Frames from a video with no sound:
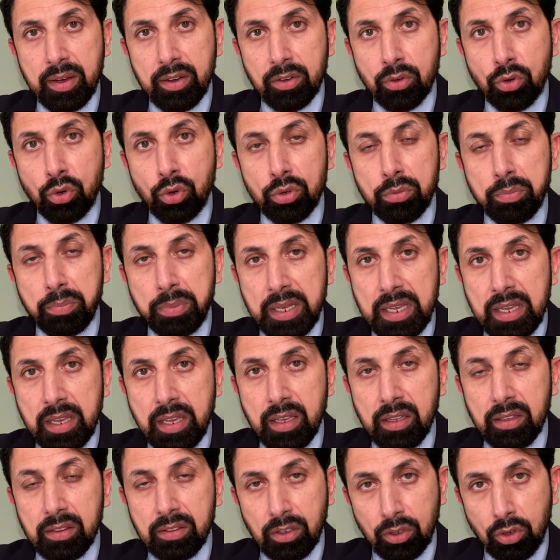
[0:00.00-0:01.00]
could
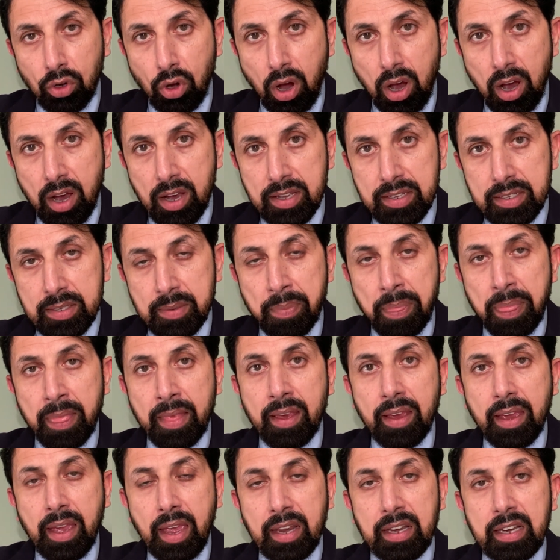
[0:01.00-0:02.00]
be the cause.
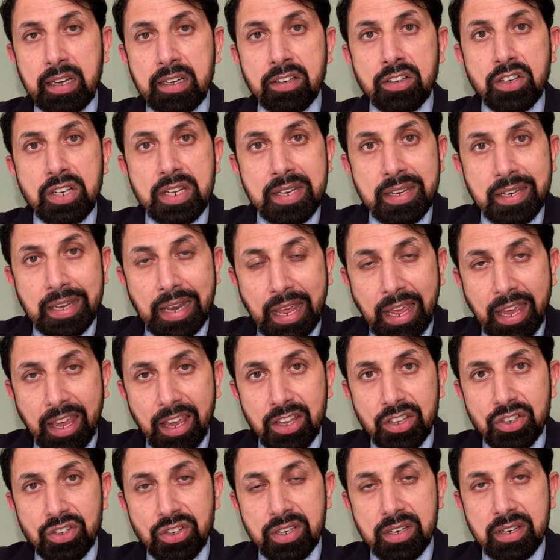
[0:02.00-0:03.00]
And in
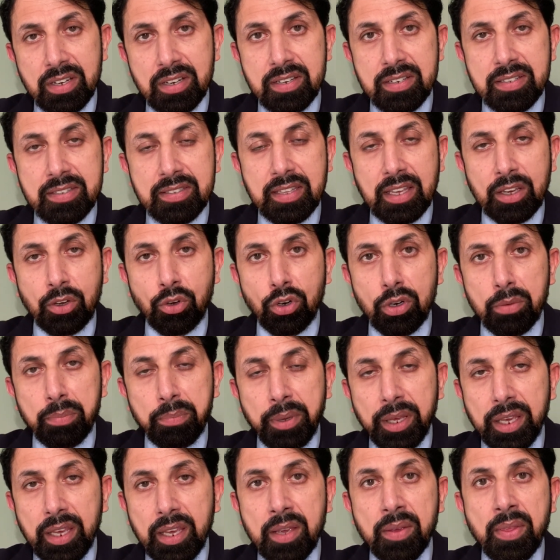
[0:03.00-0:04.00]
teenage years, they could
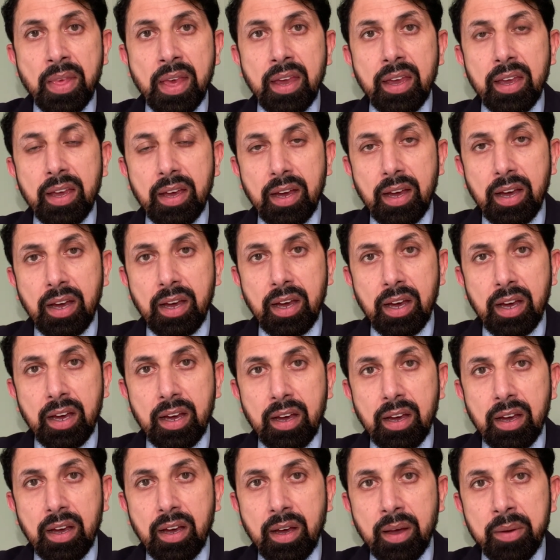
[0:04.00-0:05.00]
be
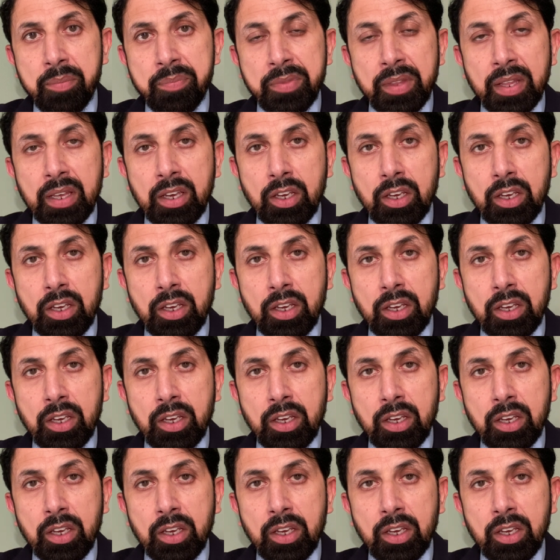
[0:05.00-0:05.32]
anorexia